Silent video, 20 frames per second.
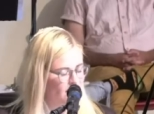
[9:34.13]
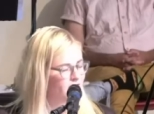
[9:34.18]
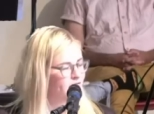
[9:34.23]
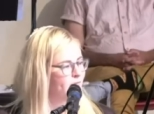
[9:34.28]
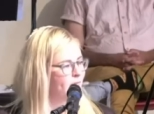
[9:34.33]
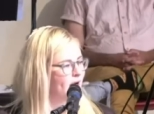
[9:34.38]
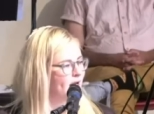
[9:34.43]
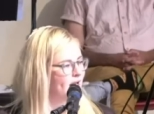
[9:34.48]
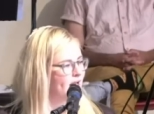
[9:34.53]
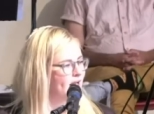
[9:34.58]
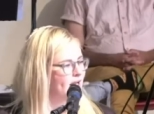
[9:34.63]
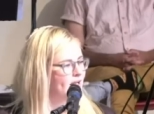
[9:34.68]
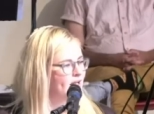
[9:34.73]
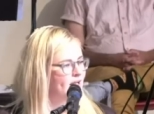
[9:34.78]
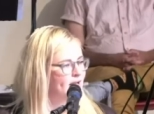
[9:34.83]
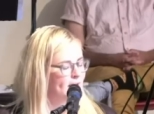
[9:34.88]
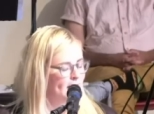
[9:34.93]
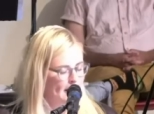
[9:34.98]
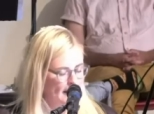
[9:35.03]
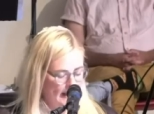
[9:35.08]
enough money
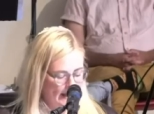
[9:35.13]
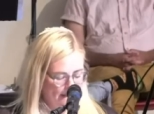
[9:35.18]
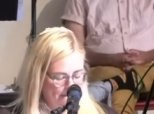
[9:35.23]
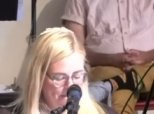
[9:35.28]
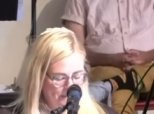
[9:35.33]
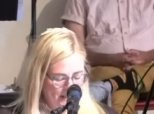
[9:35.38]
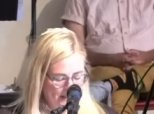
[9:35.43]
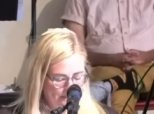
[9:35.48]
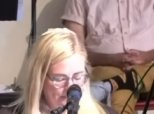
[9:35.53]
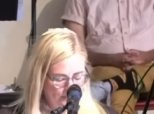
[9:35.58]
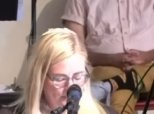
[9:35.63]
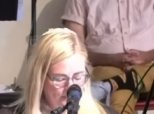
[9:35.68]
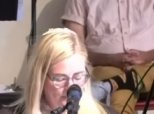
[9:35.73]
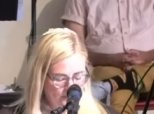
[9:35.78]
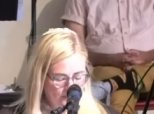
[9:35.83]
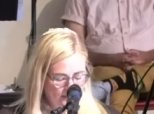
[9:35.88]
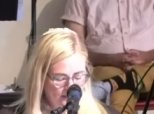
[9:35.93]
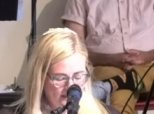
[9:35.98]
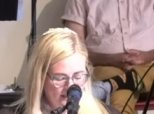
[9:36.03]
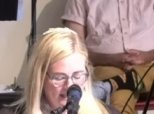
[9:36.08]
and
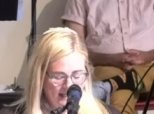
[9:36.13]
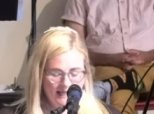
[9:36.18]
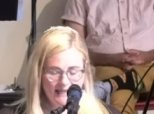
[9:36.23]
people